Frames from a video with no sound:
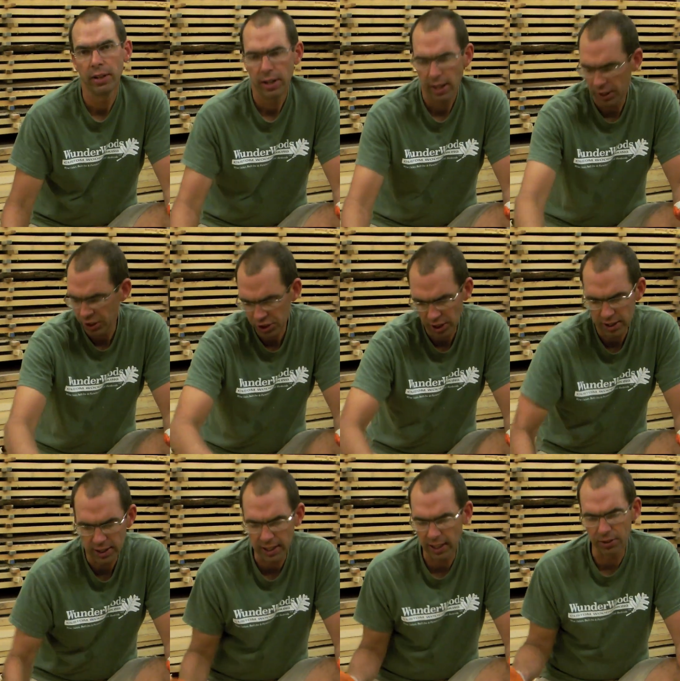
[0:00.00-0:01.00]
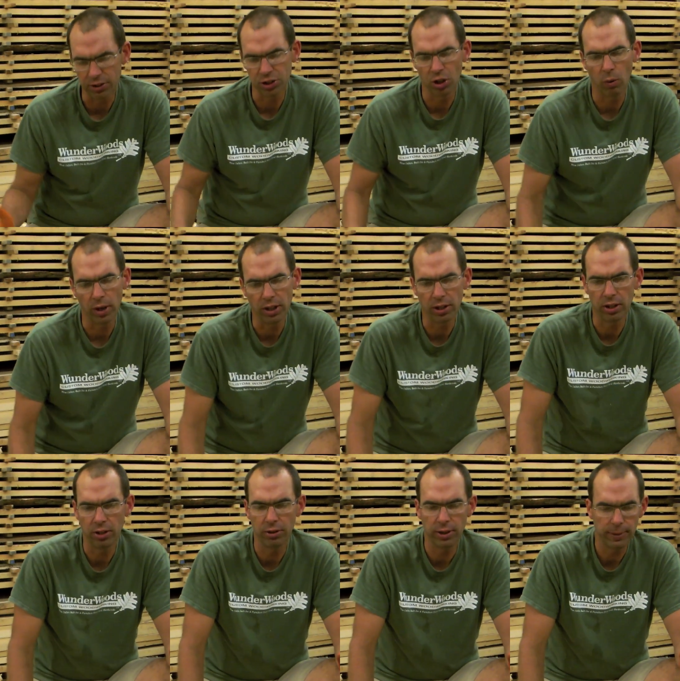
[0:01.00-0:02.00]
it's just going to dig in. There's no way you can
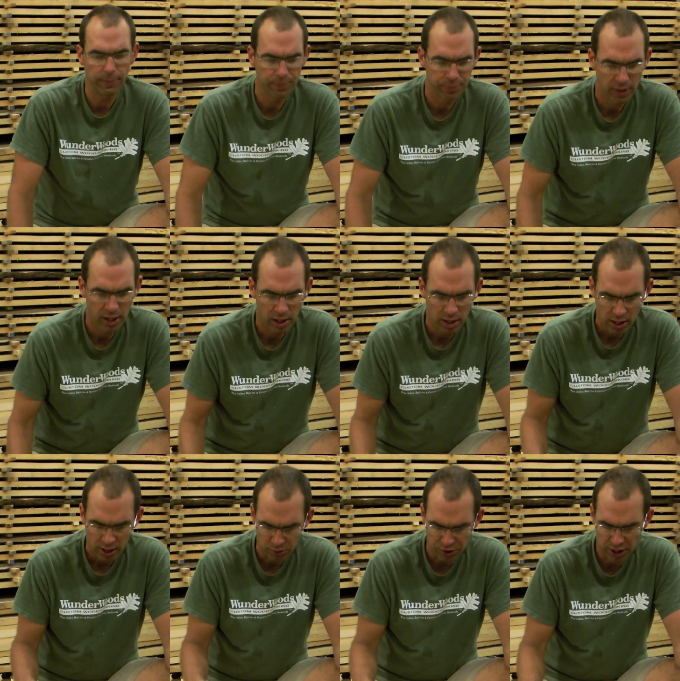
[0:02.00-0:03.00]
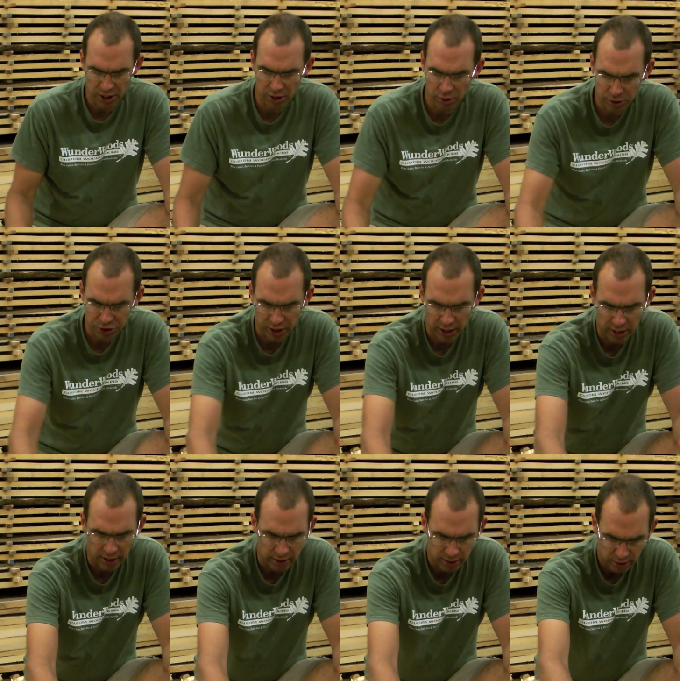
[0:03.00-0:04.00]
do it. So what you got to do is you got
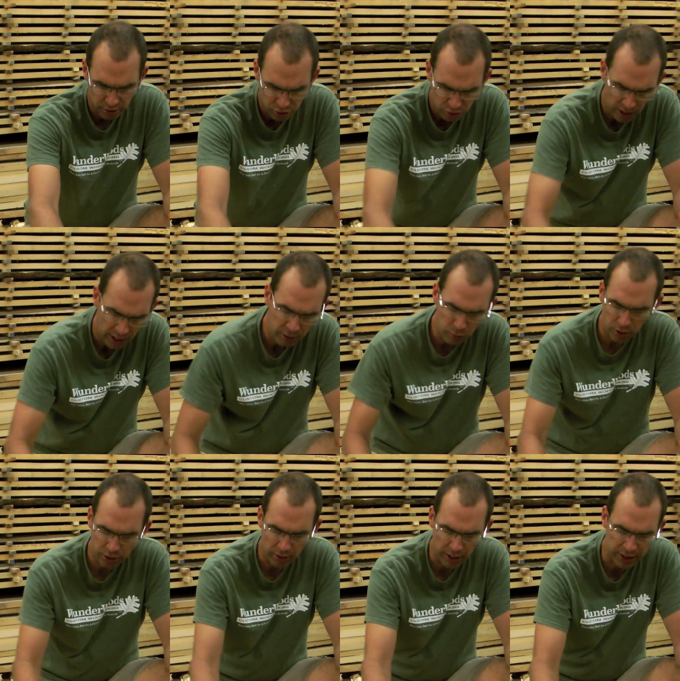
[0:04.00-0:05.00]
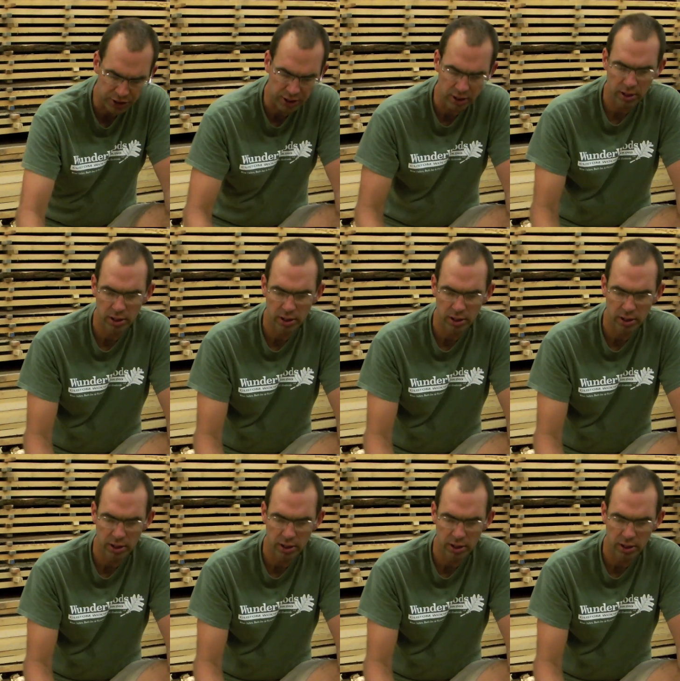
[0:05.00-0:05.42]
to try it one direction.